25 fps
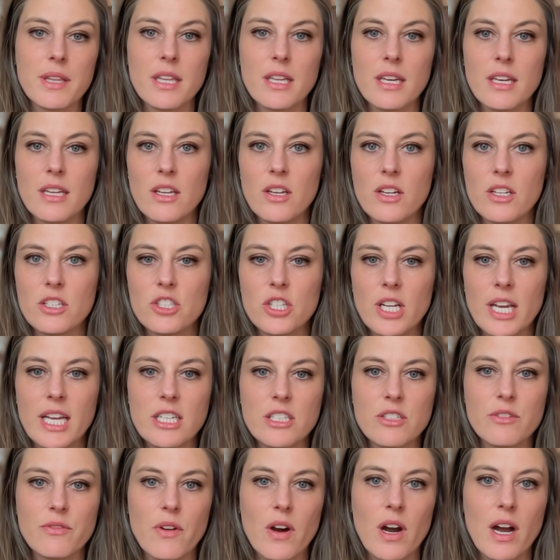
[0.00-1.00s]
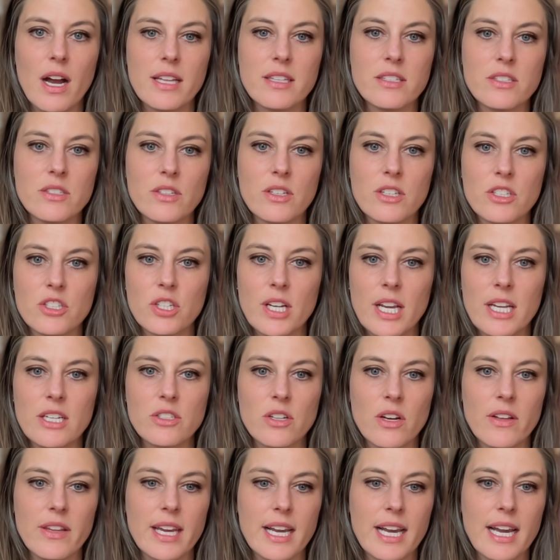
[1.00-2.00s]
it. You could change fonts, you could
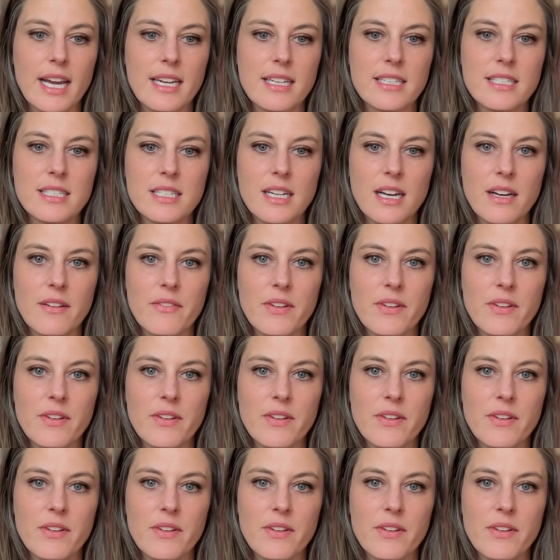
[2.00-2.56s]
change all that kind of stuff.